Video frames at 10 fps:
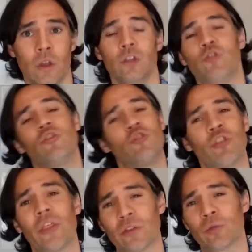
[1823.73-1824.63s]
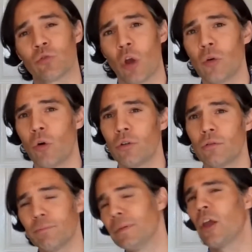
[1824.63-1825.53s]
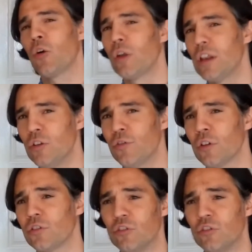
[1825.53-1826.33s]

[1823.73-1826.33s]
Do you think that's what's been going on in universities?